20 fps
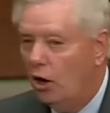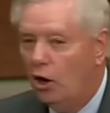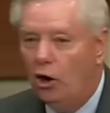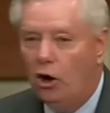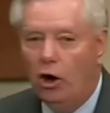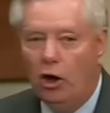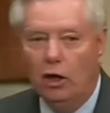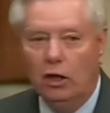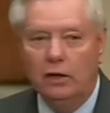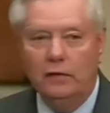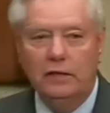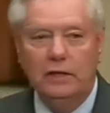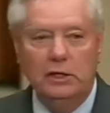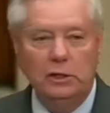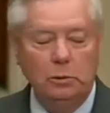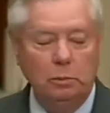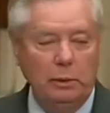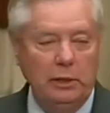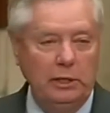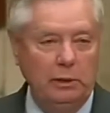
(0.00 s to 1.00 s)
All of
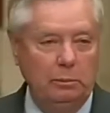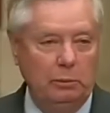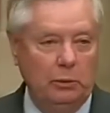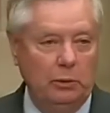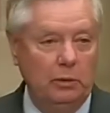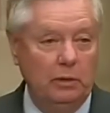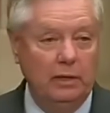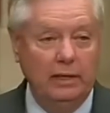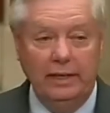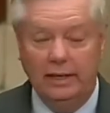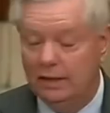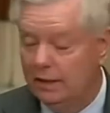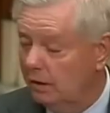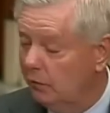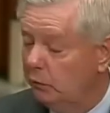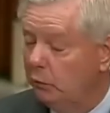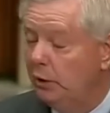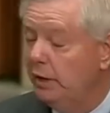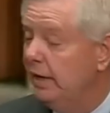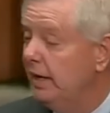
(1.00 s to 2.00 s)
these people, and
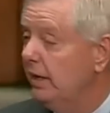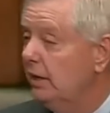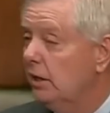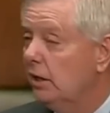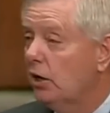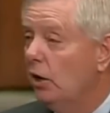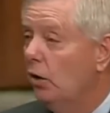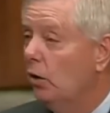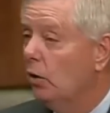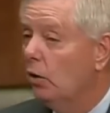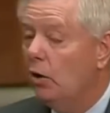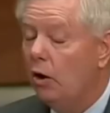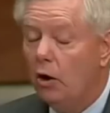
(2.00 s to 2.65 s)
if we need to call